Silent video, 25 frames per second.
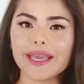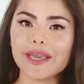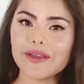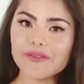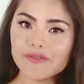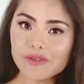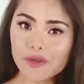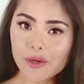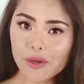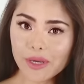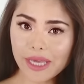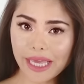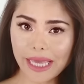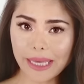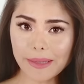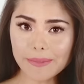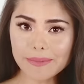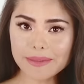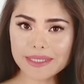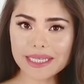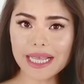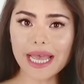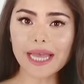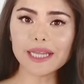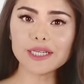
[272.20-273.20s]
If your
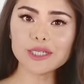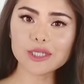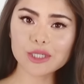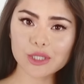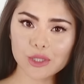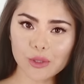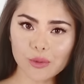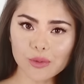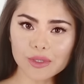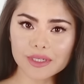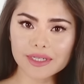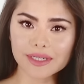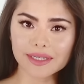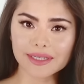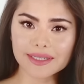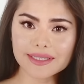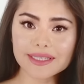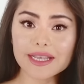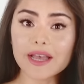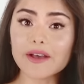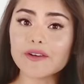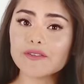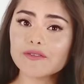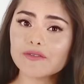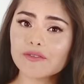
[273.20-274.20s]
hips and shoulders
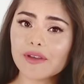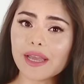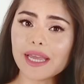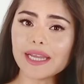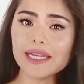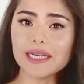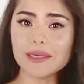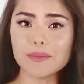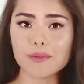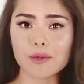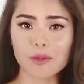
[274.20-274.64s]
are fairly